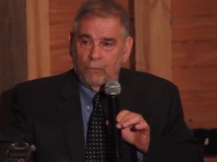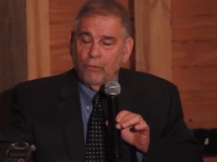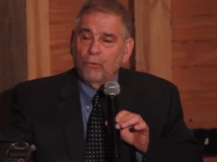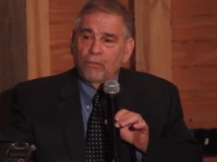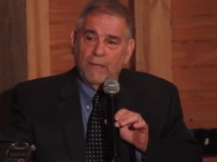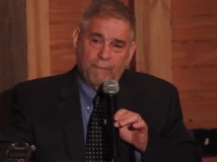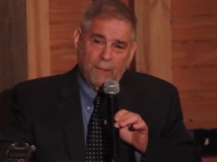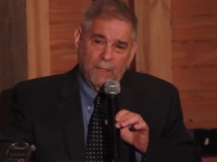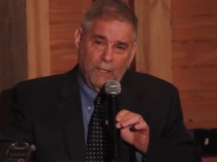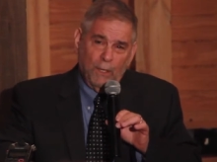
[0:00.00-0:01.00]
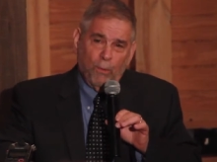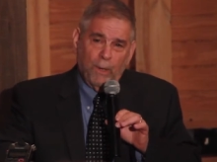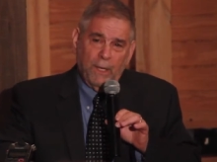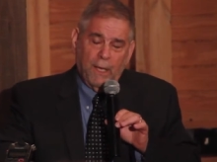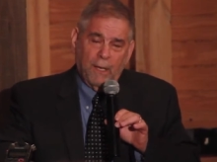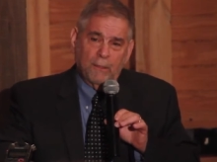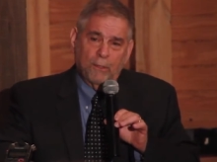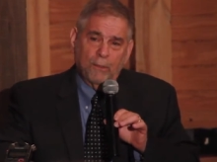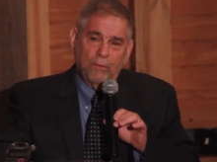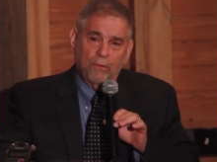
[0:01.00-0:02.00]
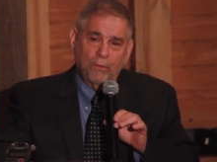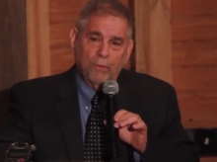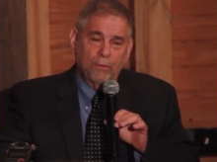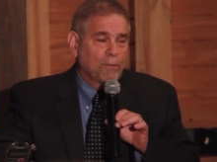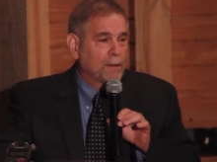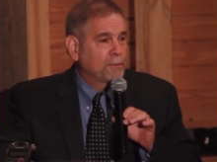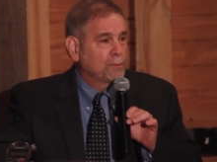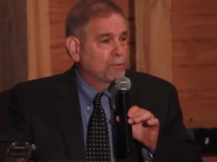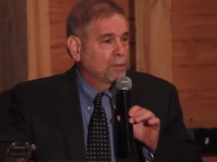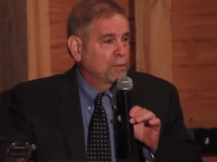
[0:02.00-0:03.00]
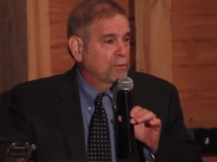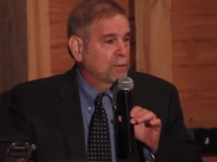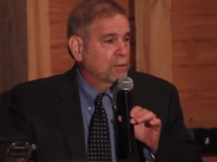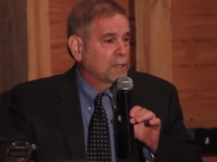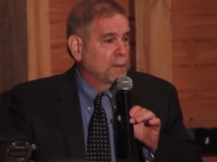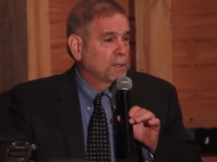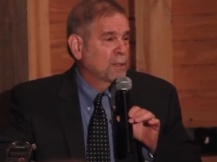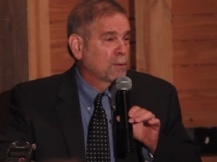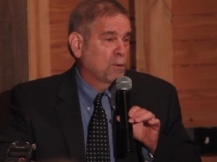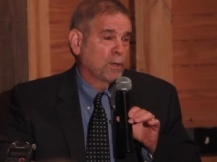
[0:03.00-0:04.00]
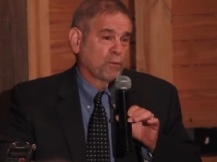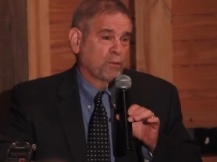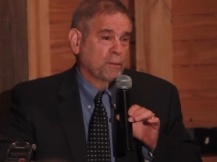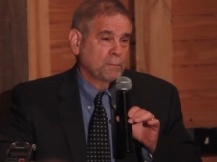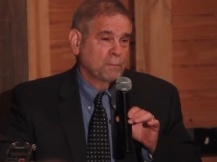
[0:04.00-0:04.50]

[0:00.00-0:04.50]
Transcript: Jews have an eerie echo to the refugees that are coming across.